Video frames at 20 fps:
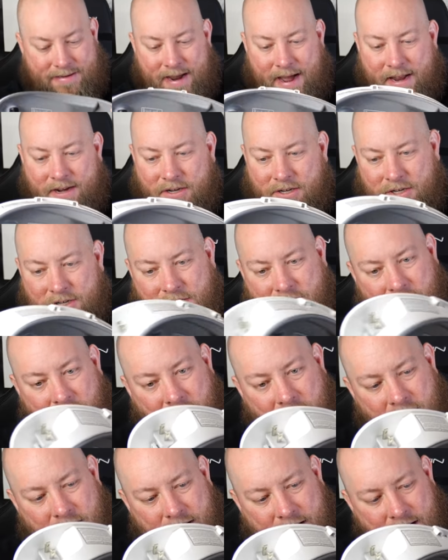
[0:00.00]
not
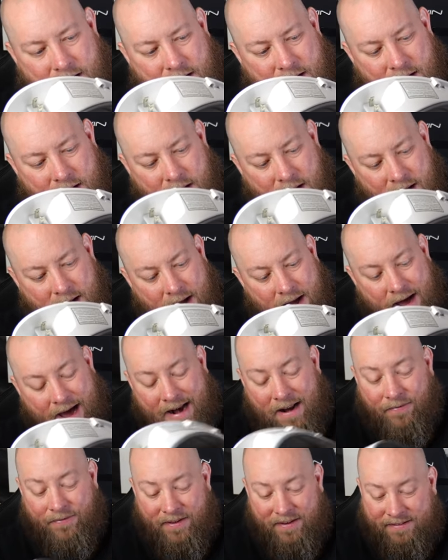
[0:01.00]
dirty. I
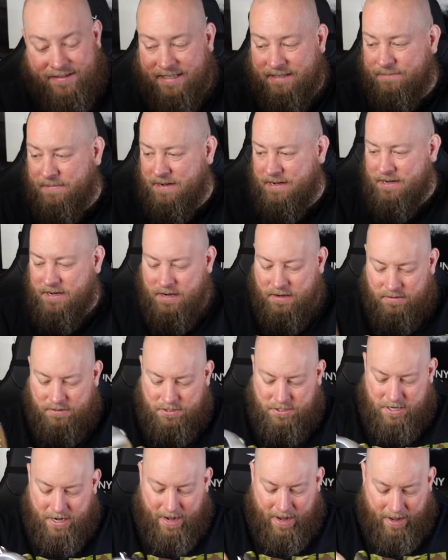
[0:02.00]
don't think this thing's been
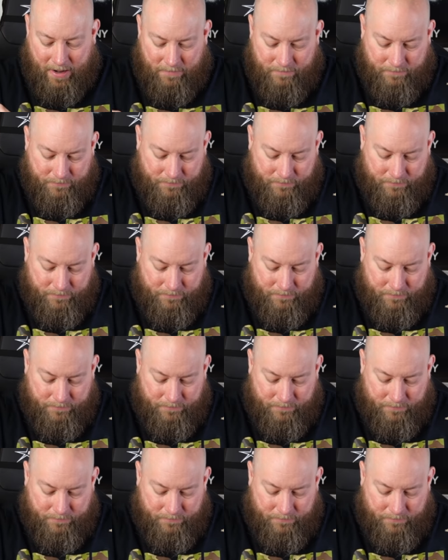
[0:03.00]
used yet.